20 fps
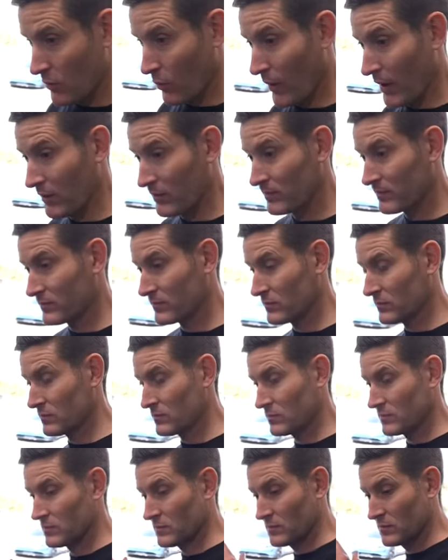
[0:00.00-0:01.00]
Well,
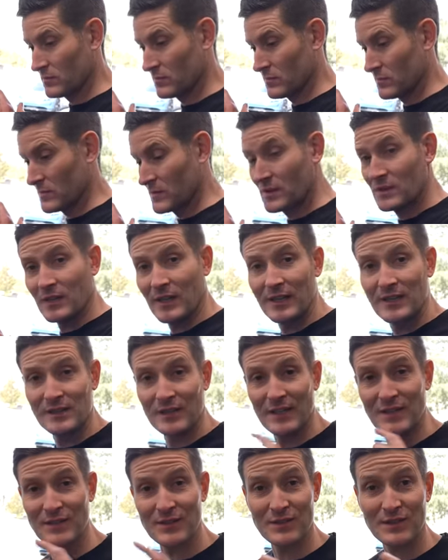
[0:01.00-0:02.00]
today's
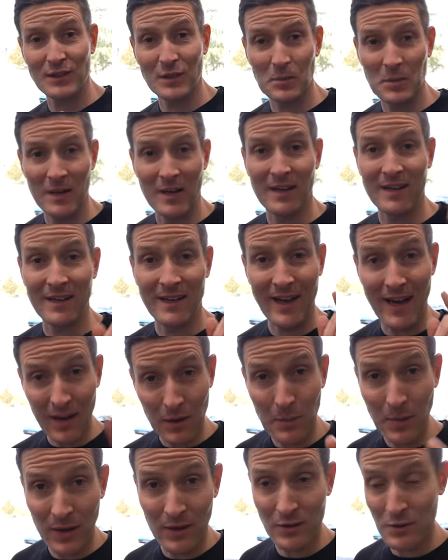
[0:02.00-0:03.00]
lesson is gonna be on how
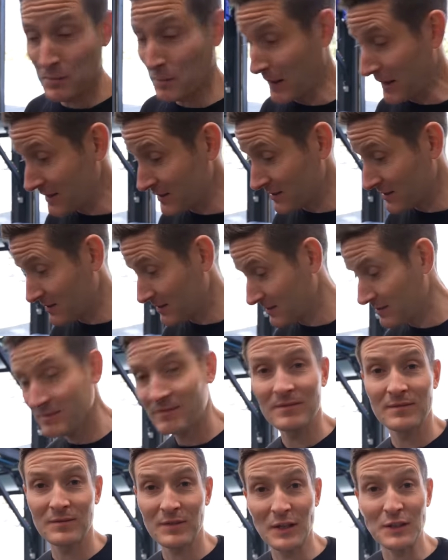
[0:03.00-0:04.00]
to polish paint
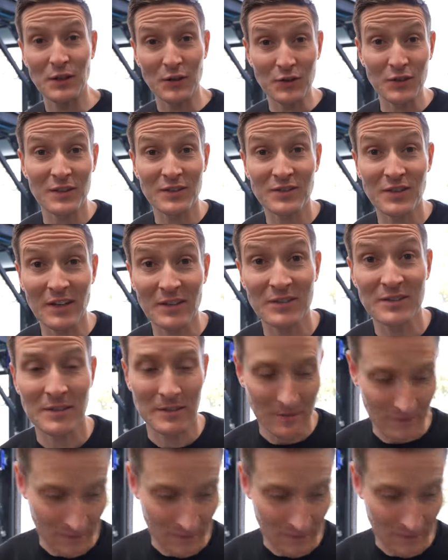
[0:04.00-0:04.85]
that doesn't exist.